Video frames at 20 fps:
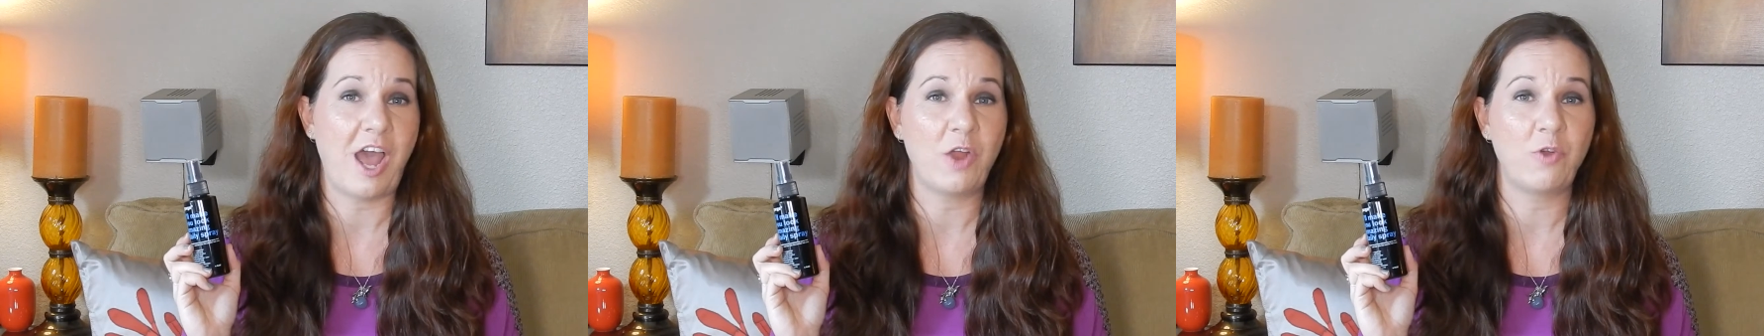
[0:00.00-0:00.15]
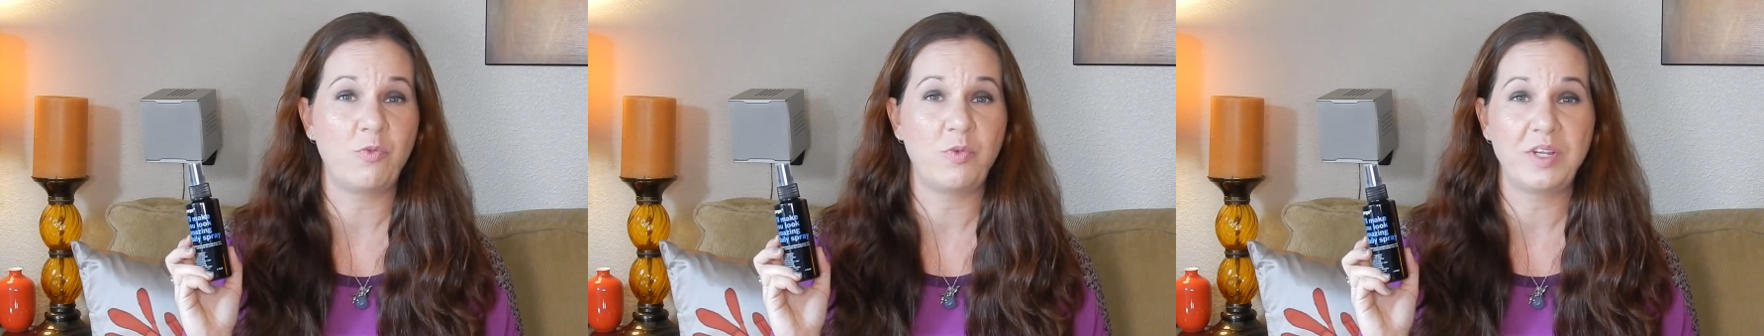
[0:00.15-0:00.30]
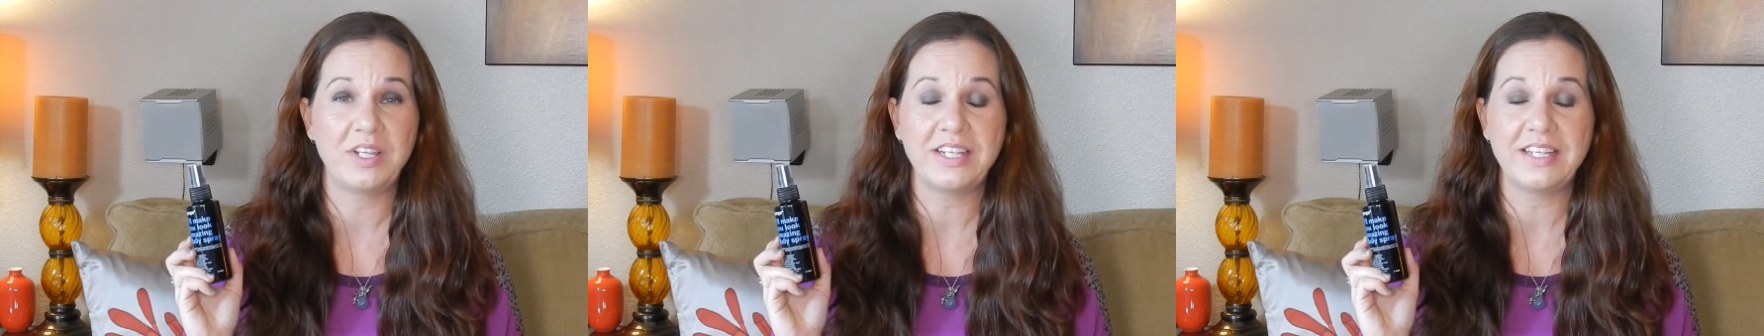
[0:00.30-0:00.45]
I
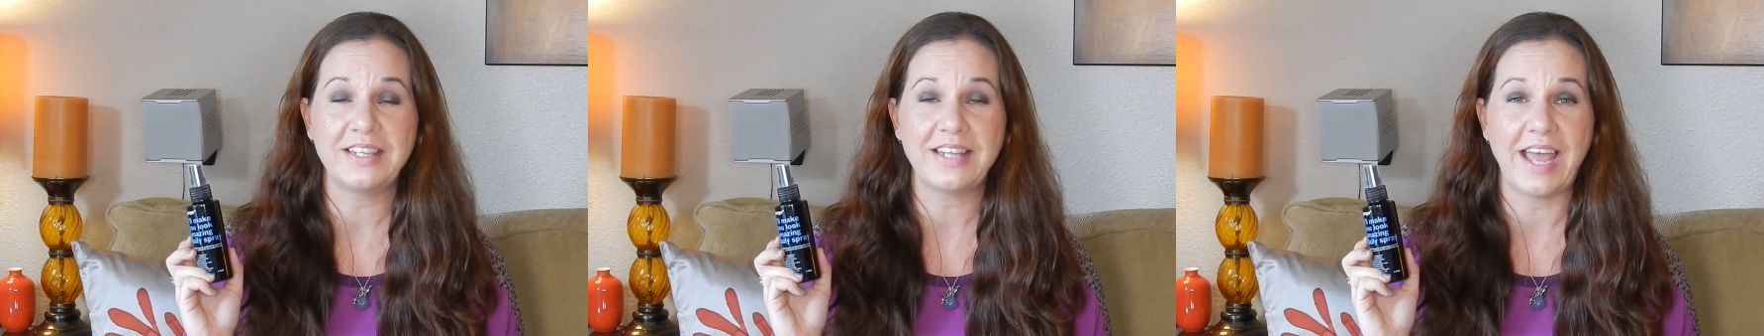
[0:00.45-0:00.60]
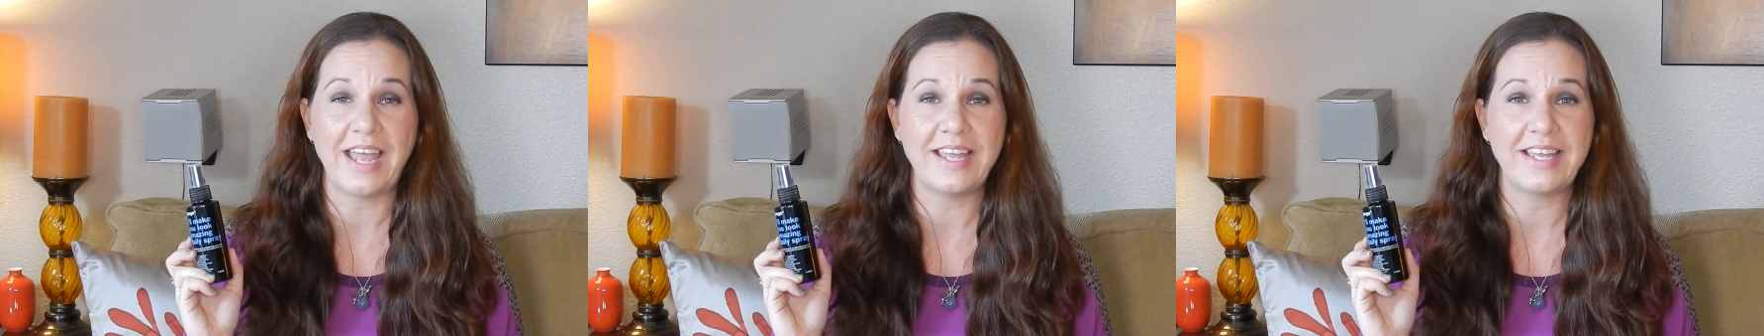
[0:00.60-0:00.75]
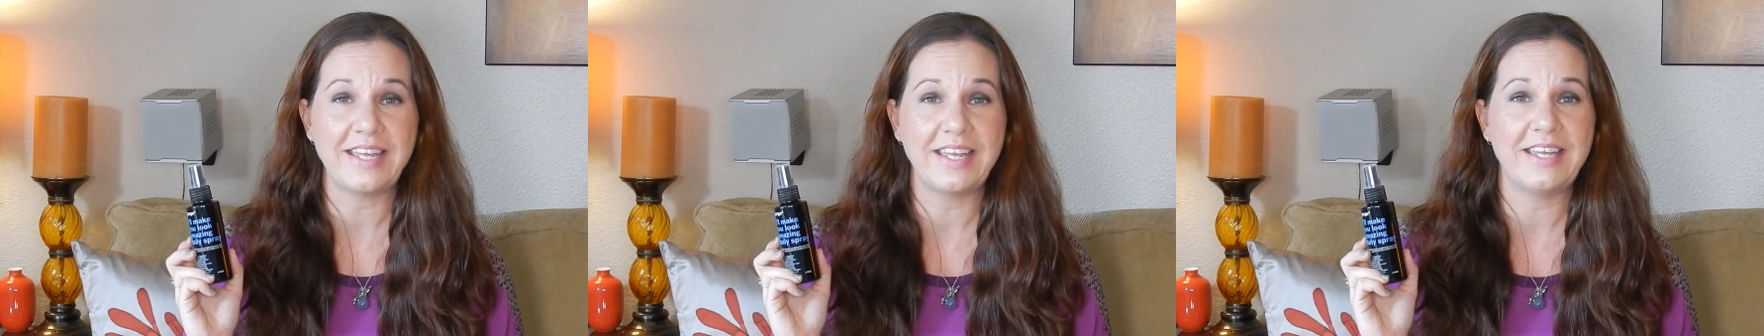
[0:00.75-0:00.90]
really
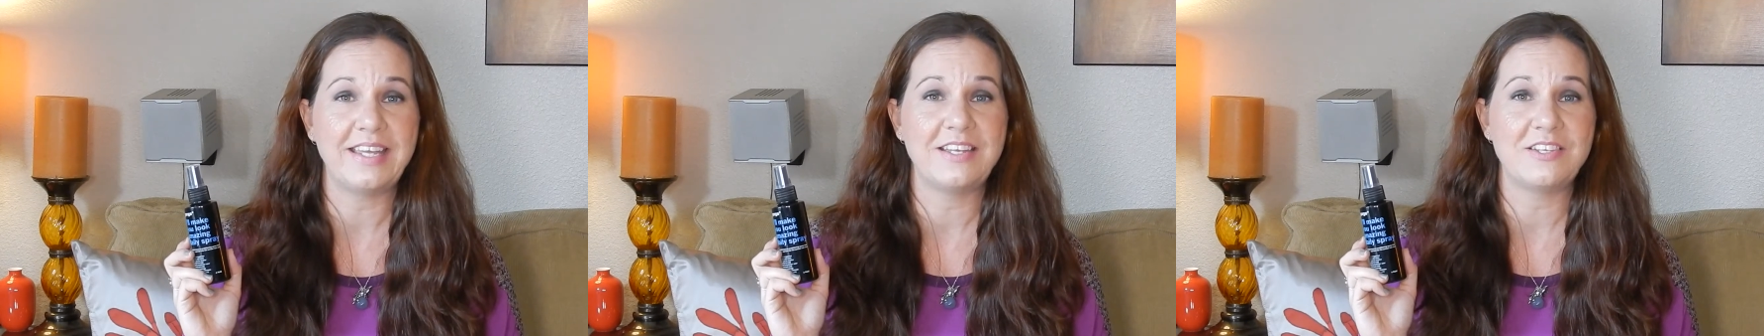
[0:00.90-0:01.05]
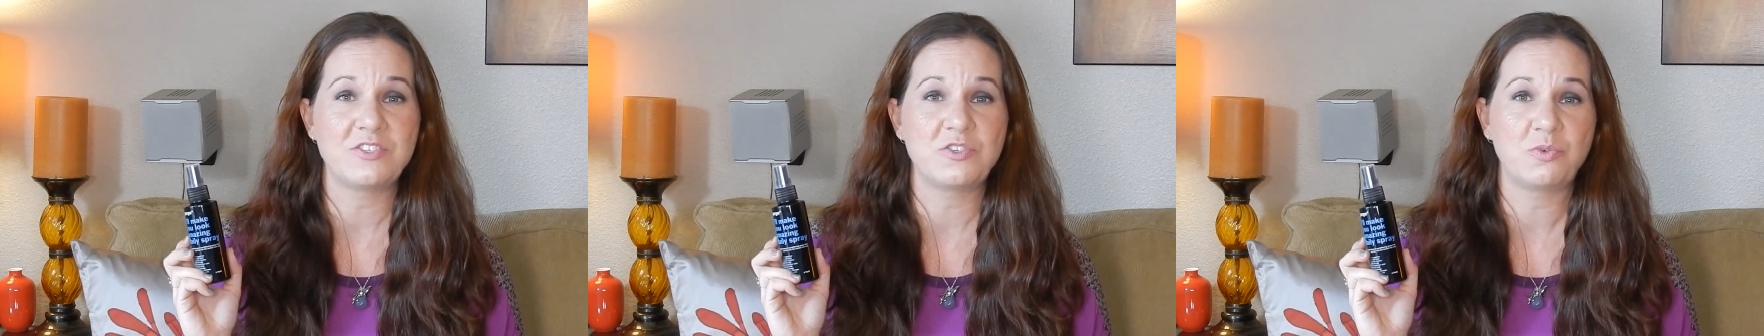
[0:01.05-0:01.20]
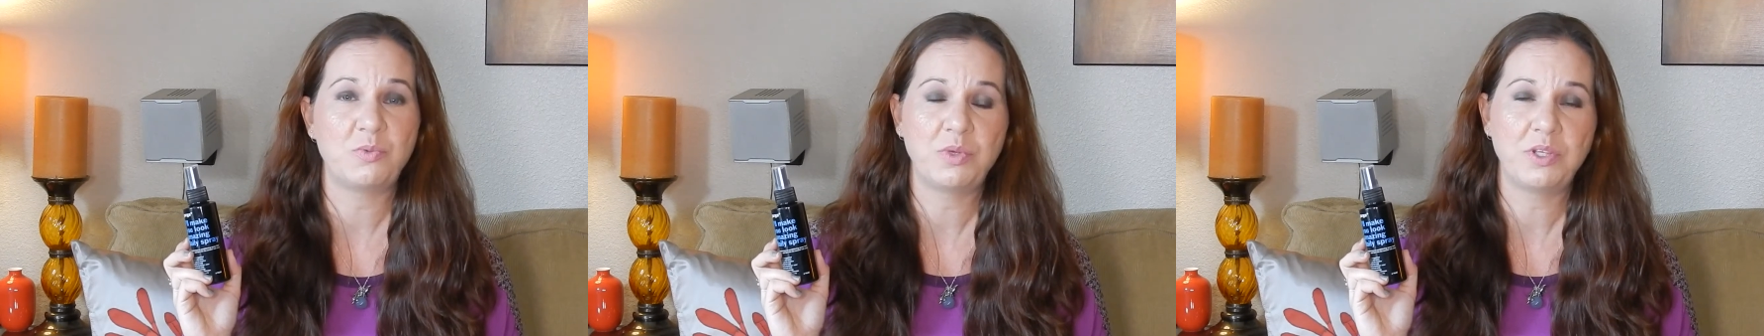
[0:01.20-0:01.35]
like it.
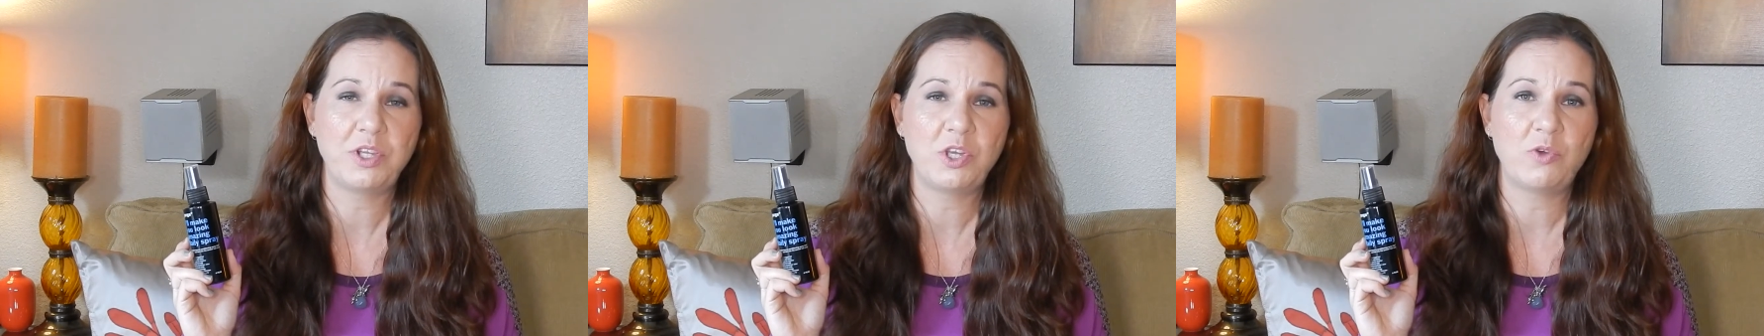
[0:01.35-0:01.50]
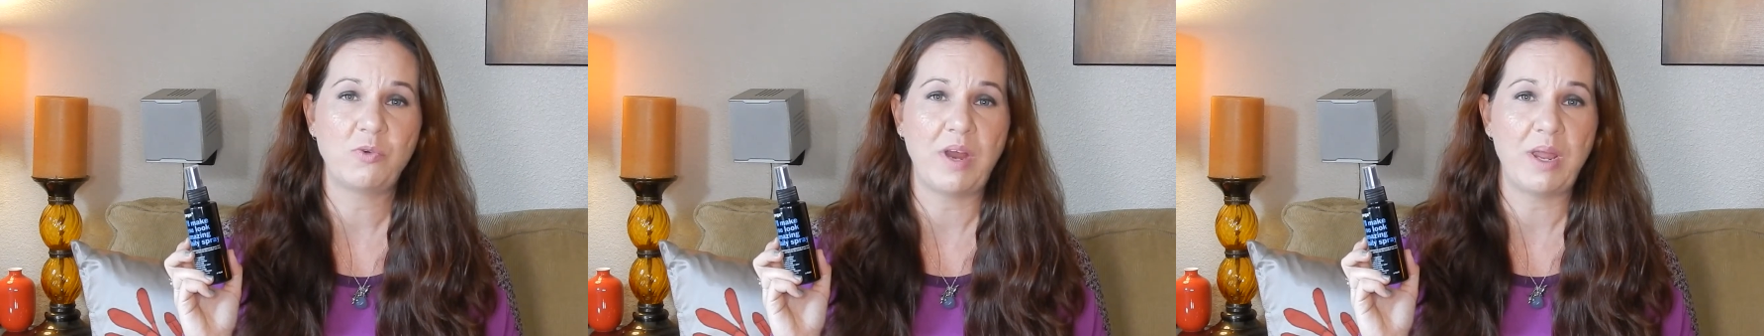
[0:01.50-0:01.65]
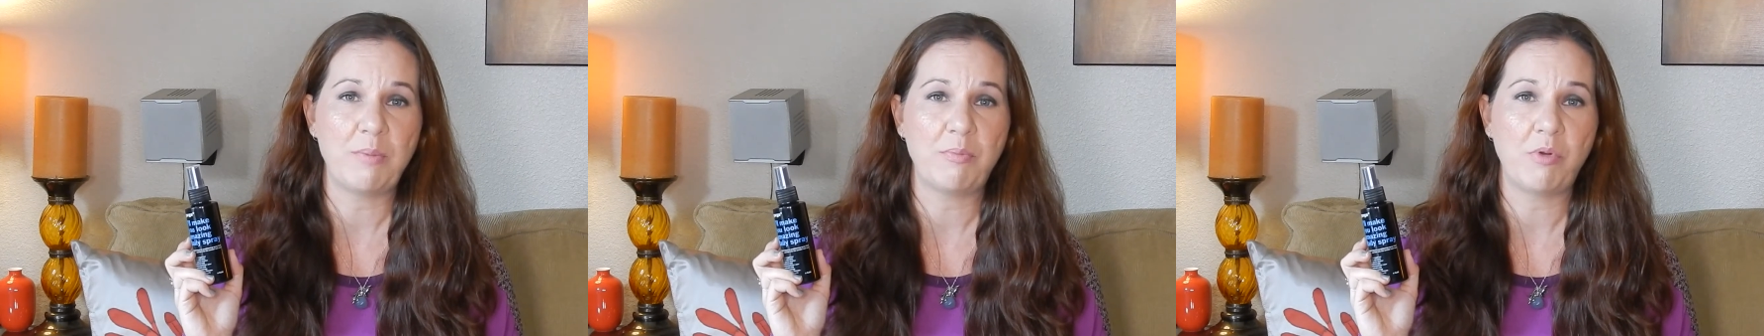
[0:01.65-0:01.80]
It's a really
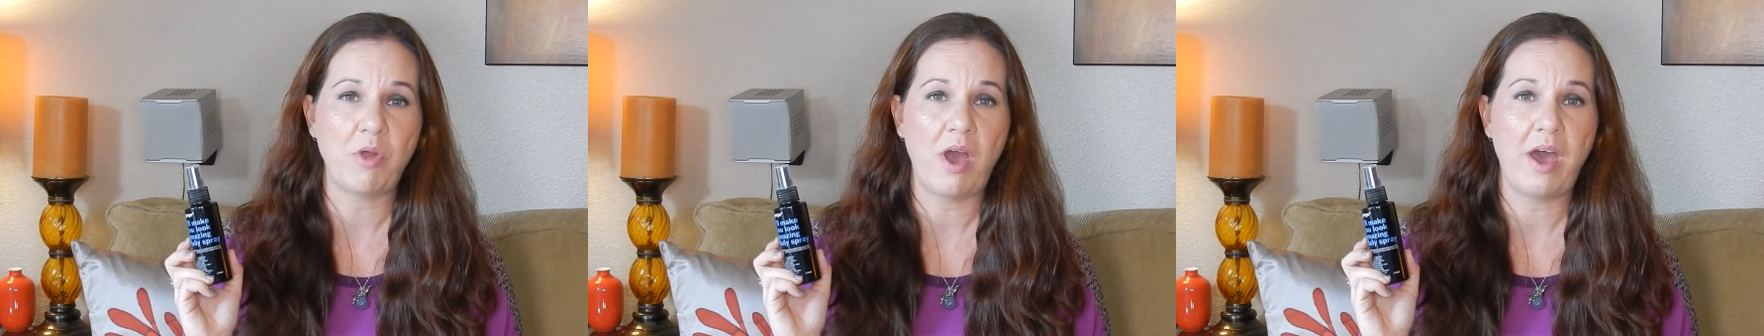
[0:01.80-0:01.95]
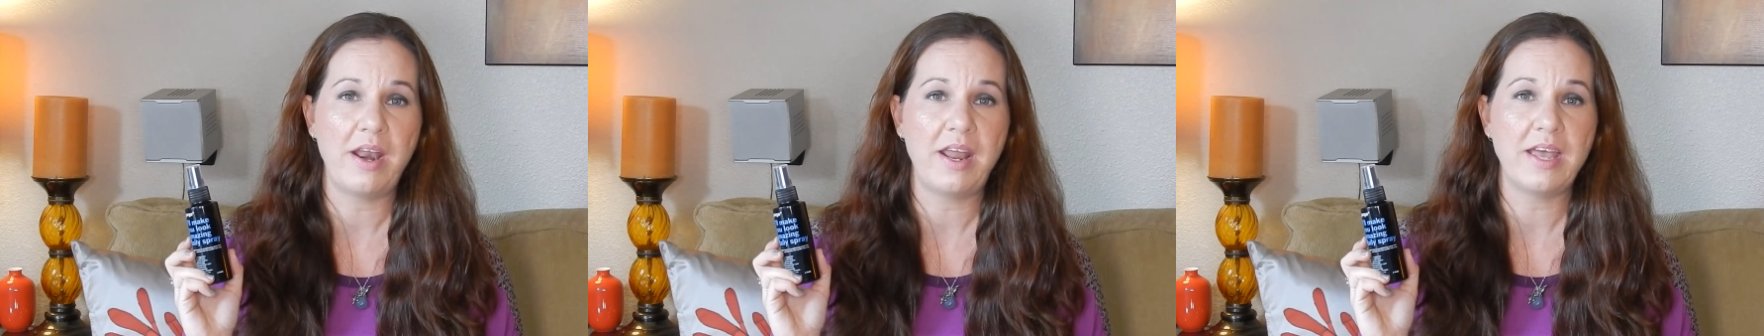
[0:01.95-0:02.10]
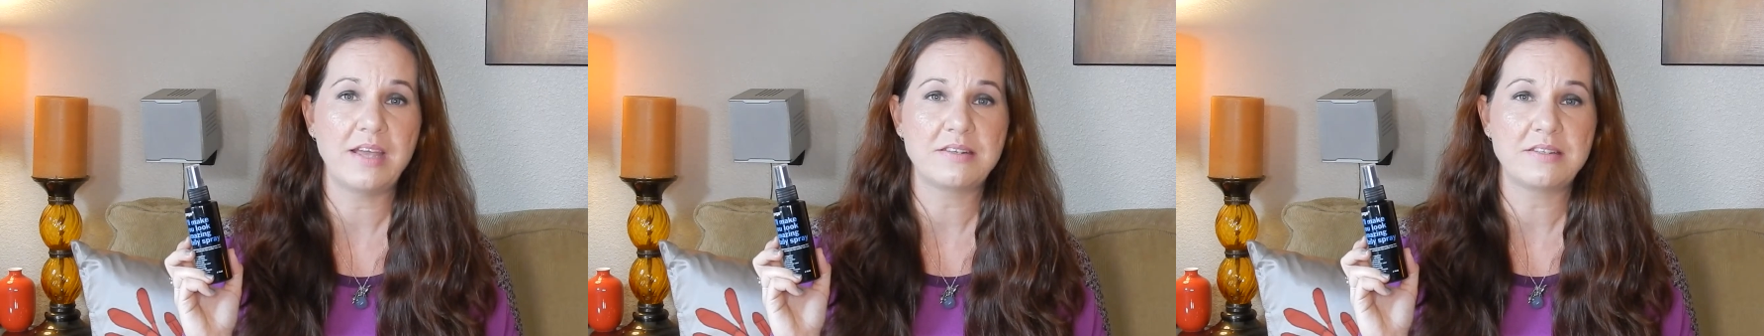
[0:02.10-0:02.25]
great
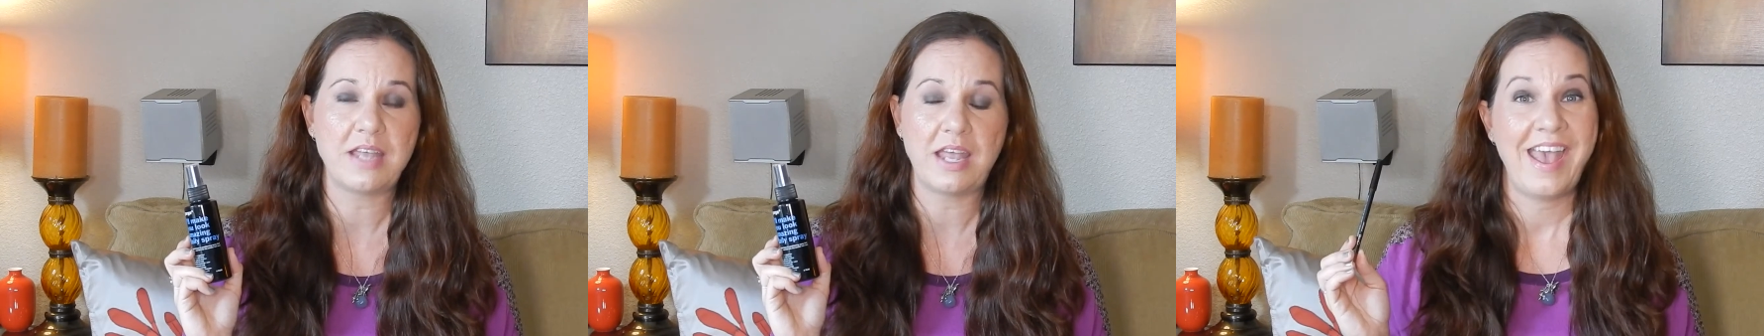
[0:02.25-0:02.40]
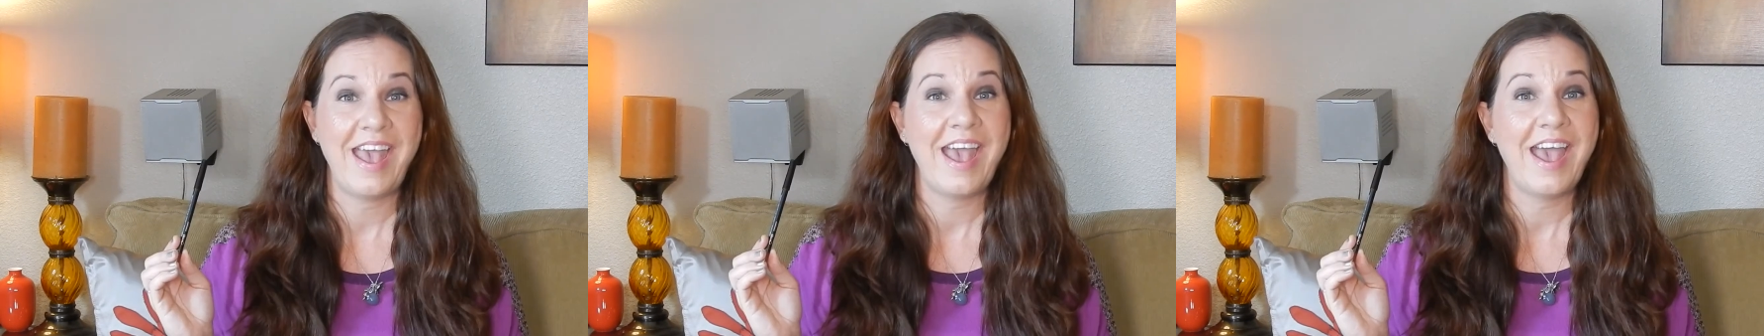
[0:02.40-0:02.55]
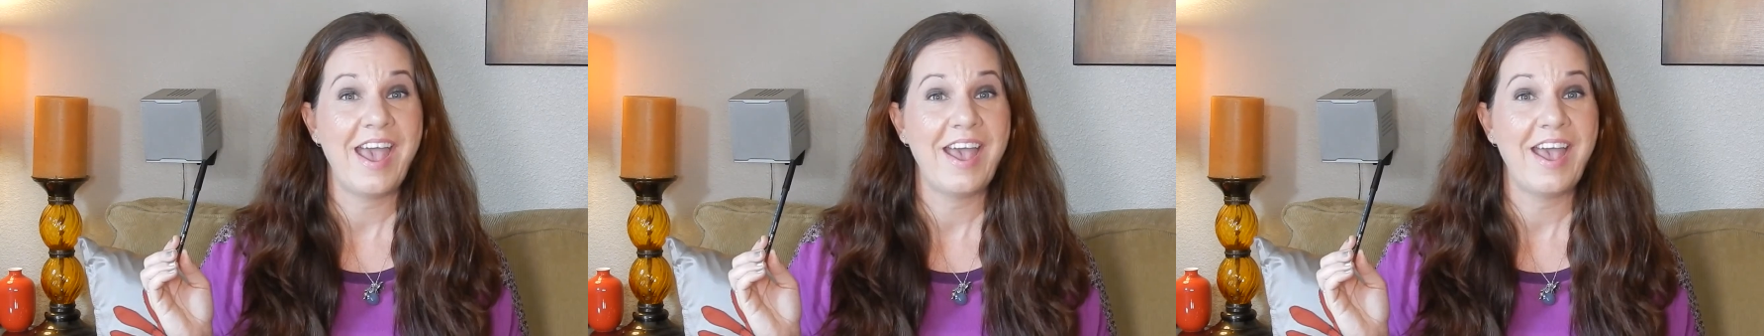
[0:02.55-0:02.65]
product.